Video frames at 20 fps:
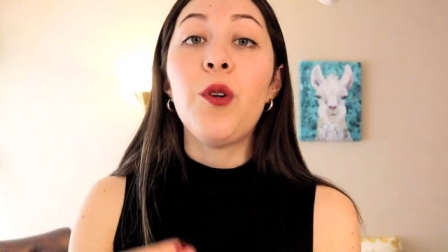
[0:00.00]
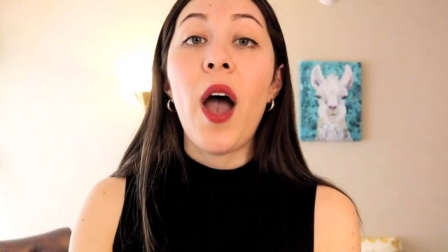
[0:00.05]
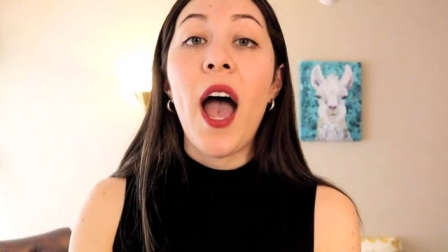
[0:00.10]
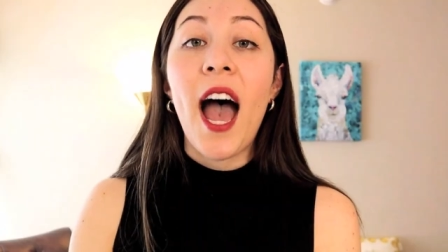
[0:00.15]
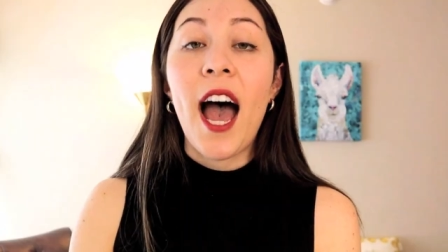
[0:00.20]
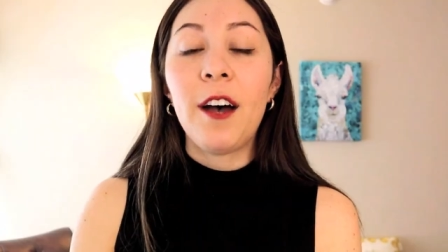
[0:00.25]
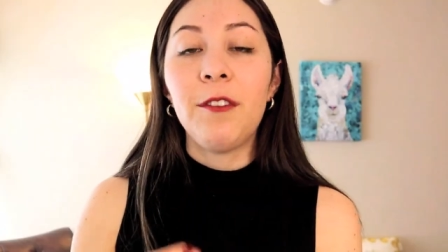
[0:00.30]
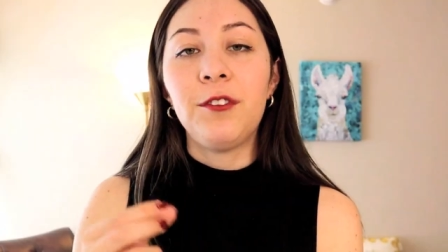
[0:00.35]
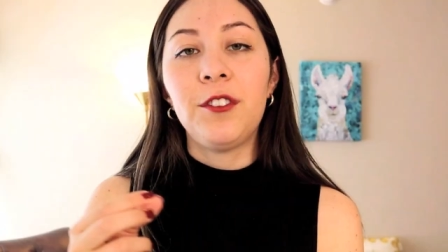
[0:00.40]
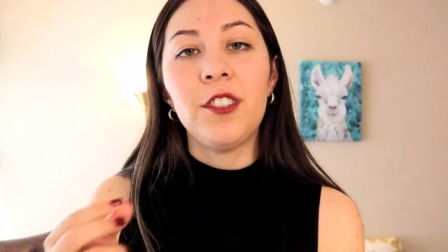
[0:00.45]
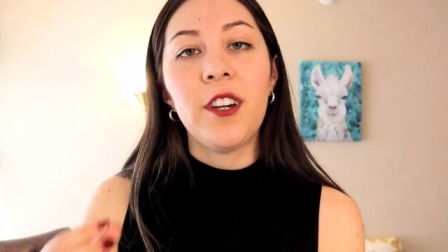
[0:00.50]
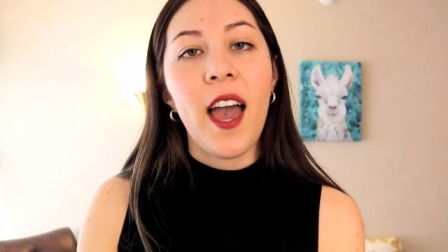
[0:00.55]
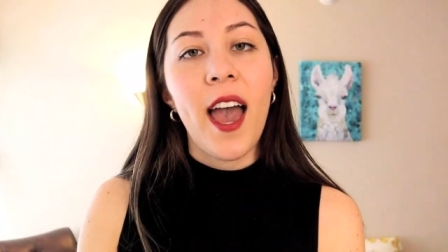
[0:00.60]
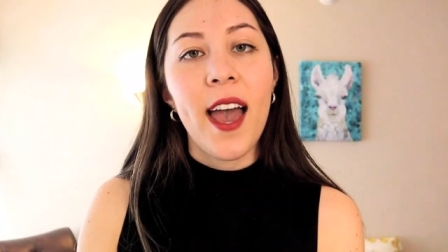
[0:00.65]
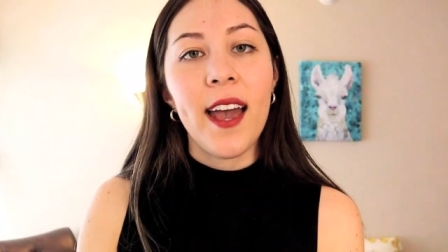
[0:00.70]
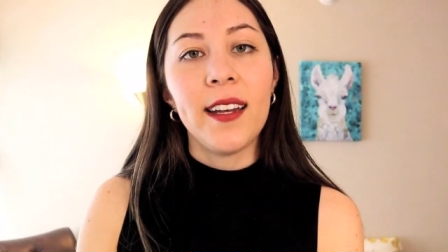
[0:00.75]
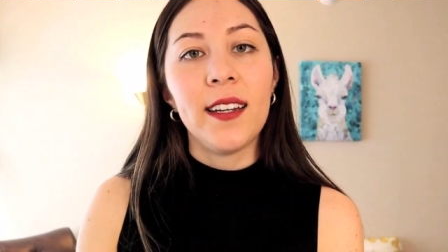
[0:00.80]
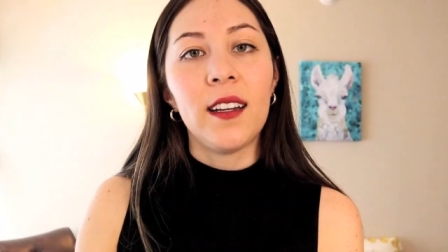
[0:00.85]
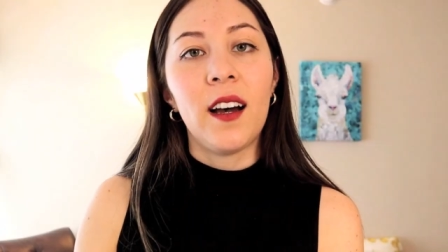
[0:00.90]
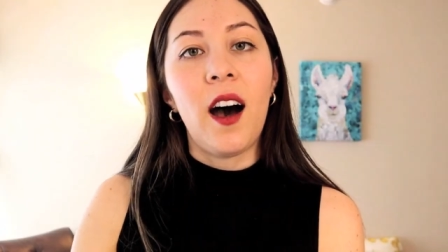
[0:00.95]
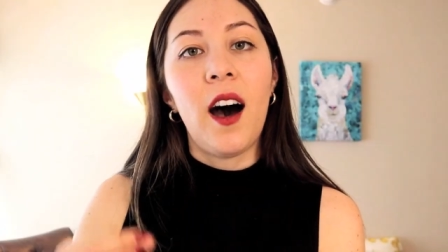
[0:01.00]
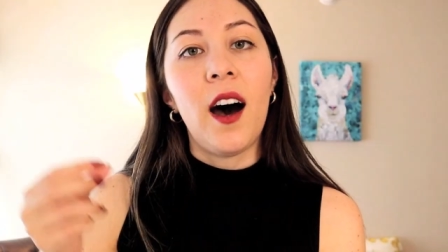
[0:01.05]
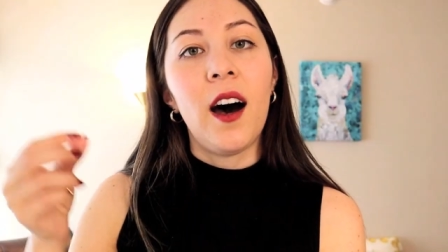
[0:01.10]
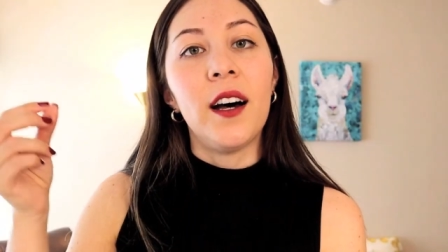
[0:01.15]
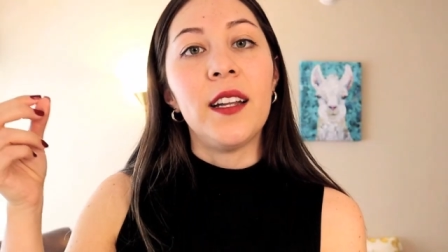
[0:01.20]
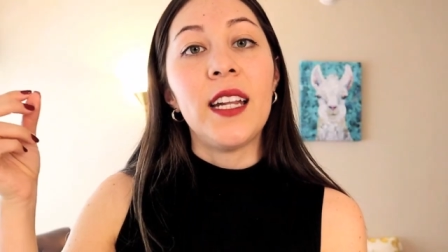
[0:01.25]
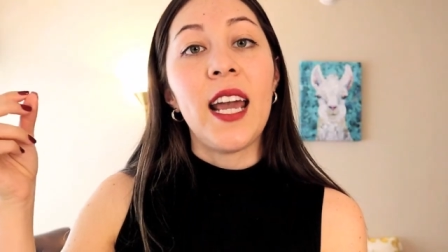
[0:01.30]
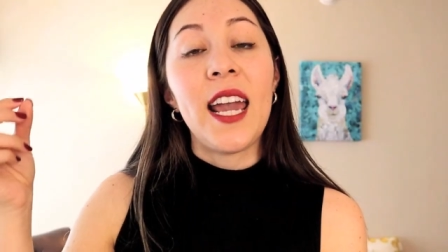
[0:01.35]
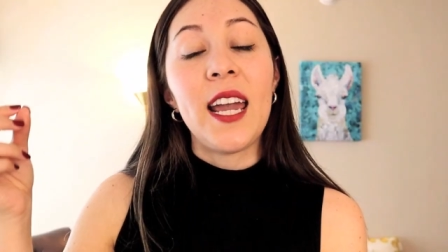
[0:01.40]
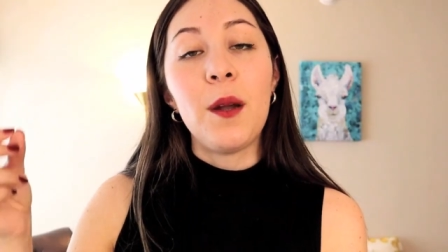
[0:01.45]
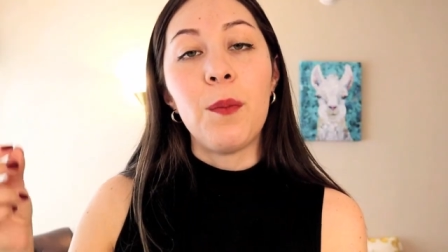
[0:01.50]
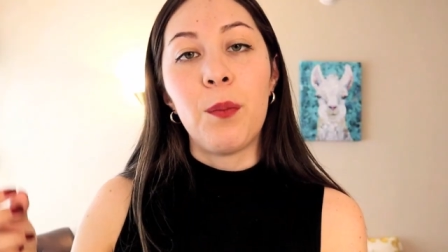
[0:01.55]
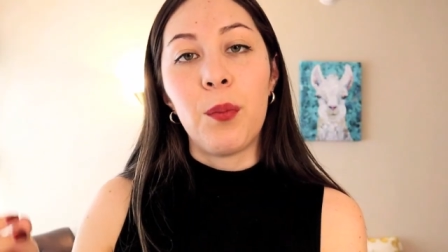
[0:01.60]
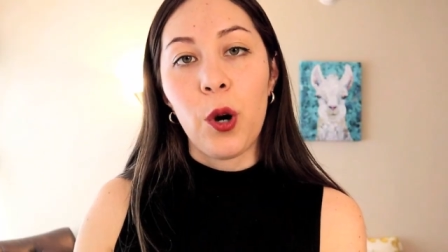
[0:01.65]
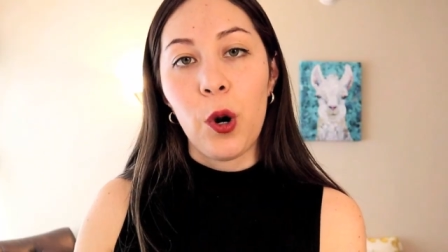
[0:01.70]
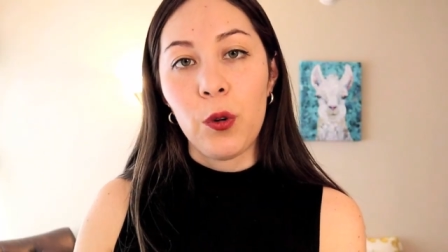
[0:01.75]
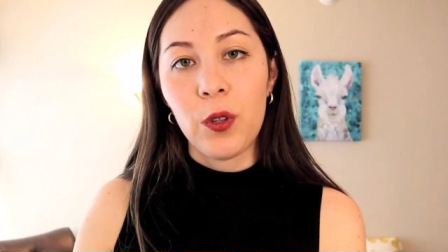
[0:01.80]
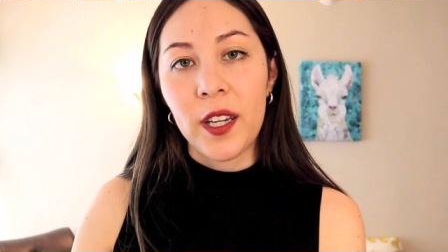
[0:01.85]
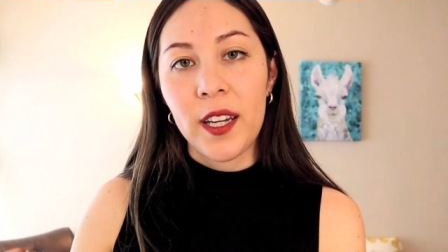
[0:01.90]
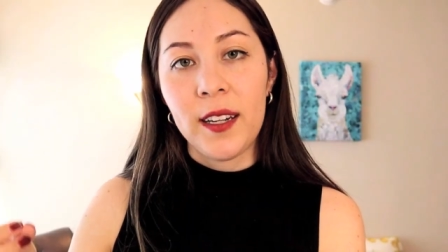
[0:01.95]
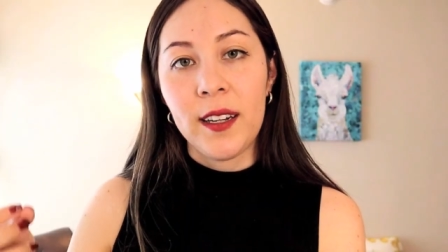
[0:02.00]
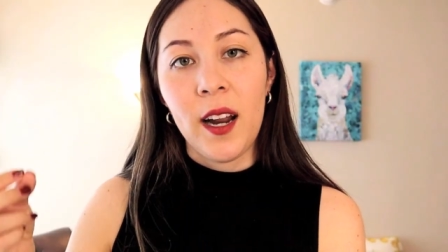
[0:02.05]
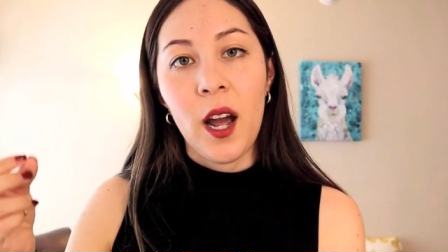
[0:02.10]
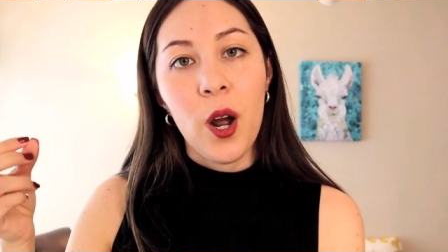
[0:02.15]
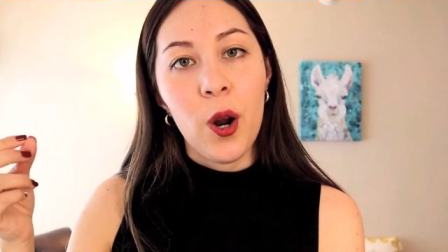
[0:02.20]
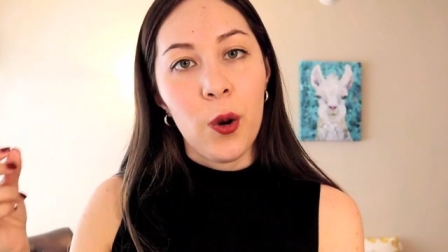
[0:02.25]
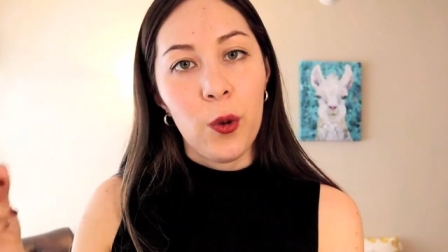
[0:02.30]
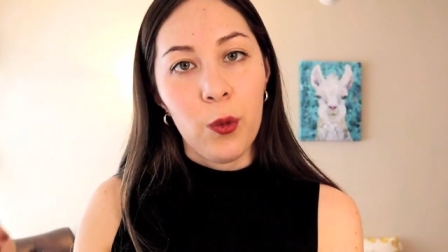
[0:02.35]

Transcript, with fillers: you have to end on a broken